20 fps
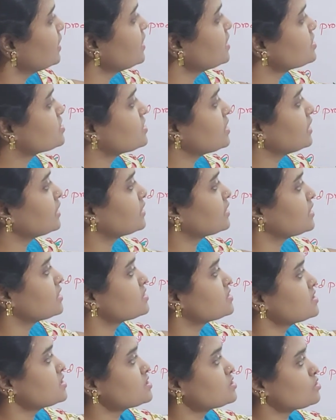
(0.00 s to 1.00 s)
gel
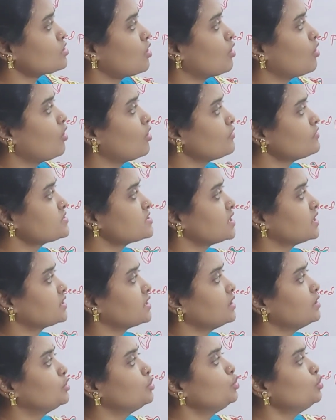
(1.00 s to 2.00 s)
consists of certain
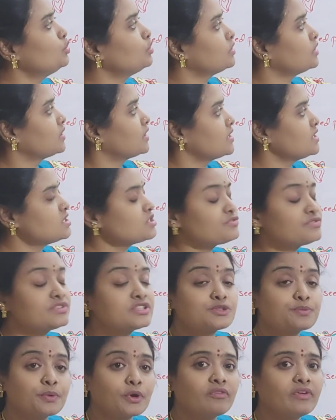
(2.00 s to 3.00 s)
nutrients which
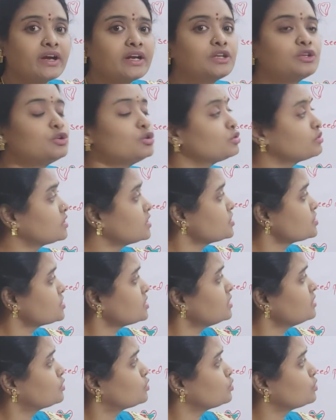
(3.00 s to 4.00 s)
provide nutrition
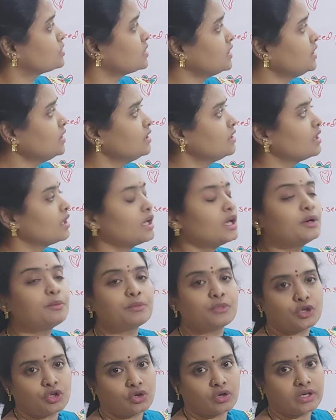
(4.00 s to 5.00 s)
to the
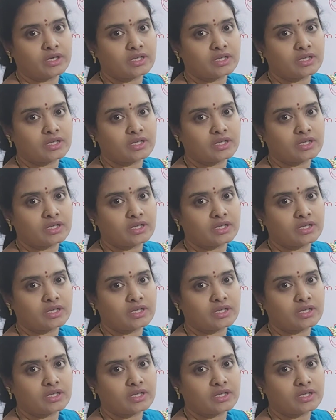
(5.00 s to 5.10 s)
embryoid.